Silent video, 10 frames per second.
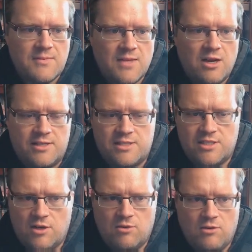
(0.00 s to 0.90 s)
All right,
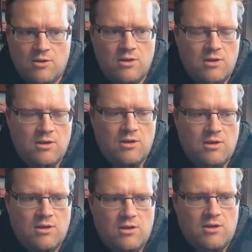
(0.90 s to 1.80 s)
so
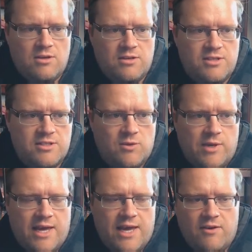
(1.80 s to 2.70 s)

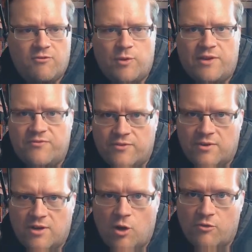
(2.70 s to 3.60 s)
we've
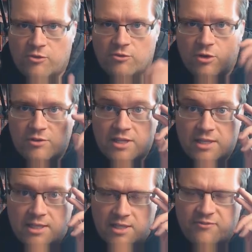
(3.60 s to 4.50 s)
overrode
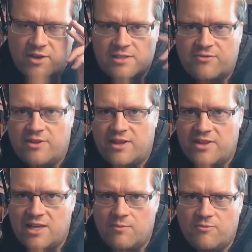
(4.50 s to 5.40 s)
the defaults for the
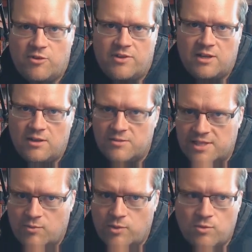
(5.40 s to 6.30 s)
theme for the colors
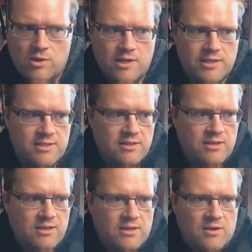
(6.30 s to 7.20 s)
that we want.
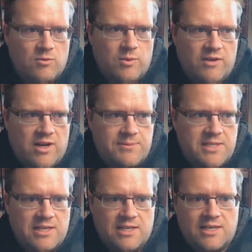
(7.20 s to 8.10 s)
We've
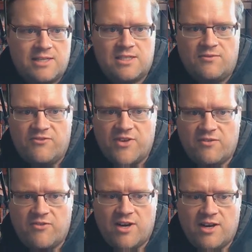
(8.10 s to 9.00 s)
updated the Nuxt config
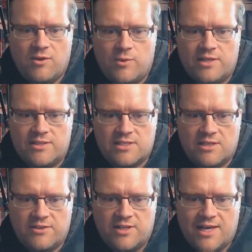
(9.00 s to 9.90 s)
file. We
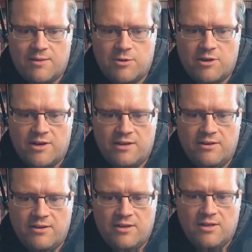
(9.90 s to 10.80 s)
installed the library.
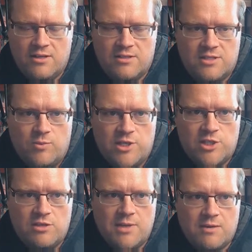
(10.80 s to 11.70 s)
So we
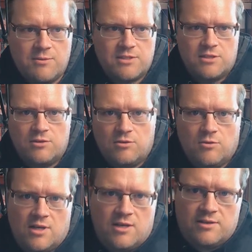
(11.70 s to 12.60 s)
should be able
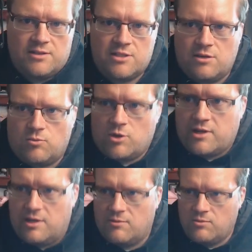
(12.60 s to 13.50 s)
to start
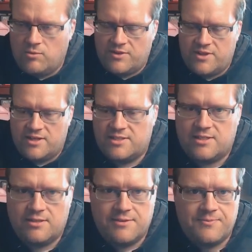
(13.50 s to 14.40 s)
working with
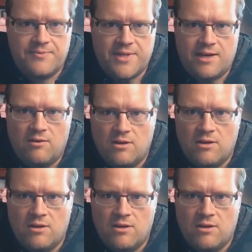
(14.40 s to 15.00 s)
this now.